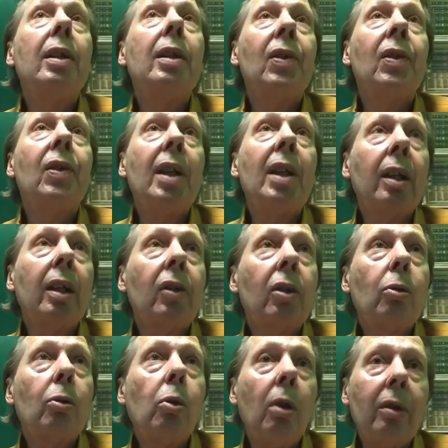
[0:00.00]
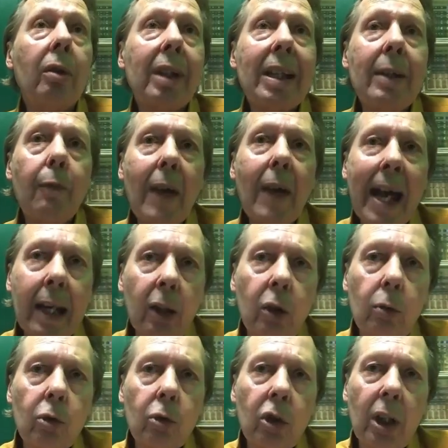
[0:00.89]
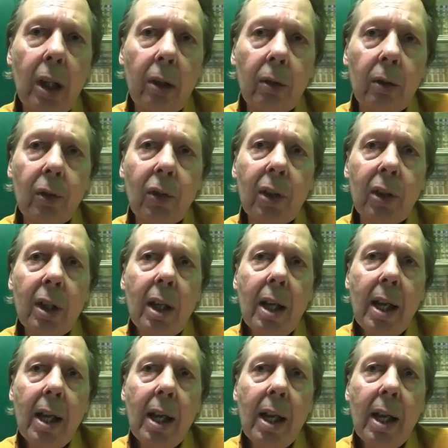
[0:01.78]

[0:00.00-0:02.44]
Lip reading: these things called evacu chairs.